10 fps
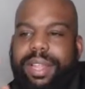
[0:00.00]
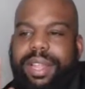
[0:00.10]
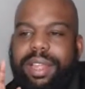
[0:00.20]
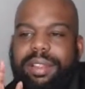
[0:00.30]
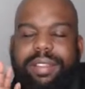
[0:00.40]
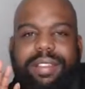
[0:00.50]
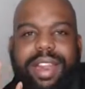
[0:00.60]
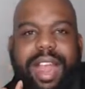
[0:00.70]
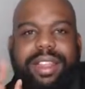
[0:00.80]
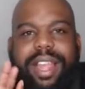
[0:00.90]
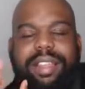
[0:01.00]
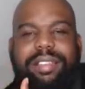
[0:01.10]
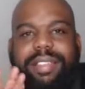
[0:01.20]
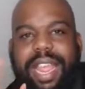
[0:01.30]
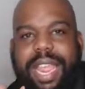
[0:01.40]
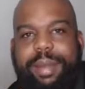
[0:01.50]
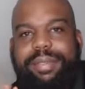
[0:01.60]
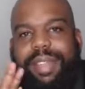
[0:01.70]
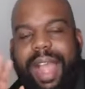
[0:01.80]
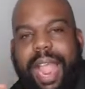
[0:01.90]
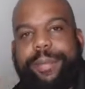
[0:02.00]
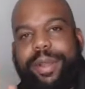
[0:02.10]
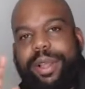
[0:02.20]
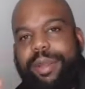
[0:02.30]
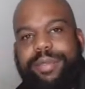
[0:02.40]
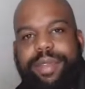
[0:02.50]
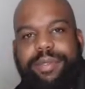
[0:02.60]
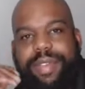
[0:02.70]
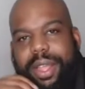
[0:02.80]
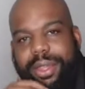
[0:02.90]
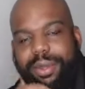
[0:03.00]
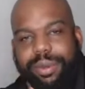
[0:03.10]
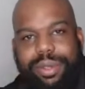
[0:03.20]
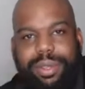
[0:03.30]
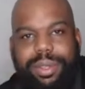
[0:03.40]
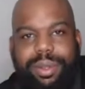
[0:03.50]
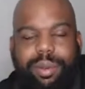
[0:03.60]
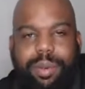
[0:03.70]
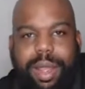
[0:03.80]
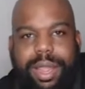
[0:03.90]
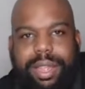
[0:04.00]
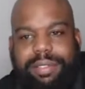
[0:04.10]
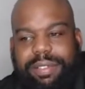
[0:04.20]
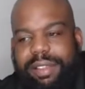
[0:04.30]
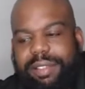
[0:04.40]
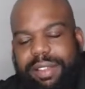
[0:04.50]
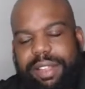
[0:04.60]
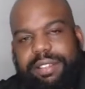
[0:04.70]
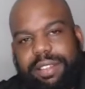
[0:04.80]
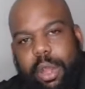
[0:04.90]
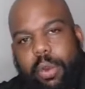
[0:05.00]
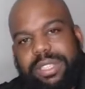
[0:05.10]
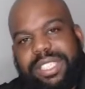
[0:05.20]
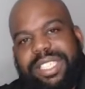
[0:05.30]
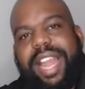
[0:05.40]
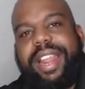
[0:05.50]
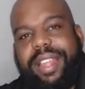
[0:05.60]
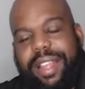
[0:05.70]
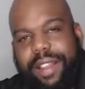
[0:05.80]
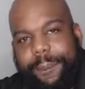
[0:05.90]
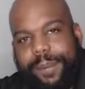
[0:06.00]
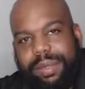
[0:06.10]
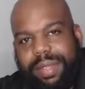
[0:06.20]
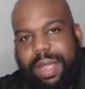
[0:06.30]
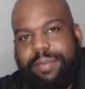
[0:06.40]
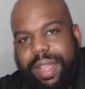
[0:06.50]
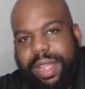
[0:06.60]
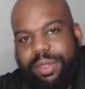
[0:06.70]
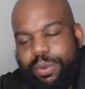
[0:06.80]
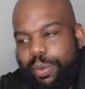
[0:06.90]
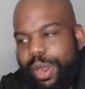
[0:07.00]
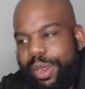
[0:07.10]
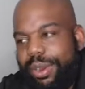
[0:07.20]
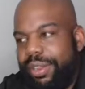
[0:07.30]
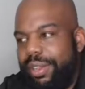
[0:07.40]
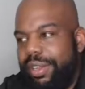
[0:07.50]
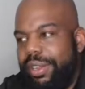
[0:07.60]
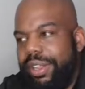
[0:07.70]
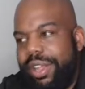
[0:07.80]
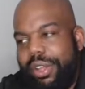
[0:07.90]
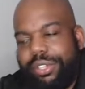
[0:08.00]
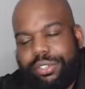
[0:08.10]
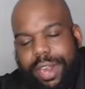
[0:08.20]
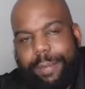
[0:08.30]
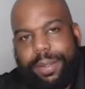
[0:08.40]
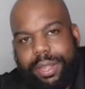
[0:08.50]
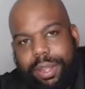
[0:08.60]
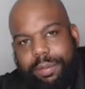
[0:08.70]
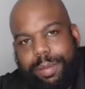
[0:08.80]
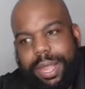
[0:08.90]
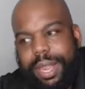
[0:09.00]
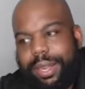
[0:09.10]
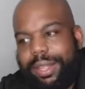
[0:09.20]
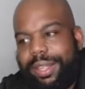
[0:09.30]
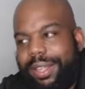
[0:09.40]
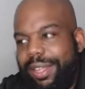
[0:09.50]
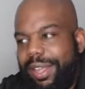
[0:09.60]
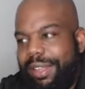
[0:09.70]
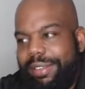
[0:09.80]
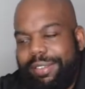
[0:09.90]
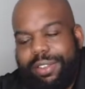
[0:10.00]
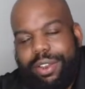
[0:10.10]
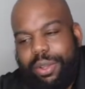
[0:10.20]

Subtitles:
It's not that same type of value, right? It's slow and steady type value where the young strapping young man is,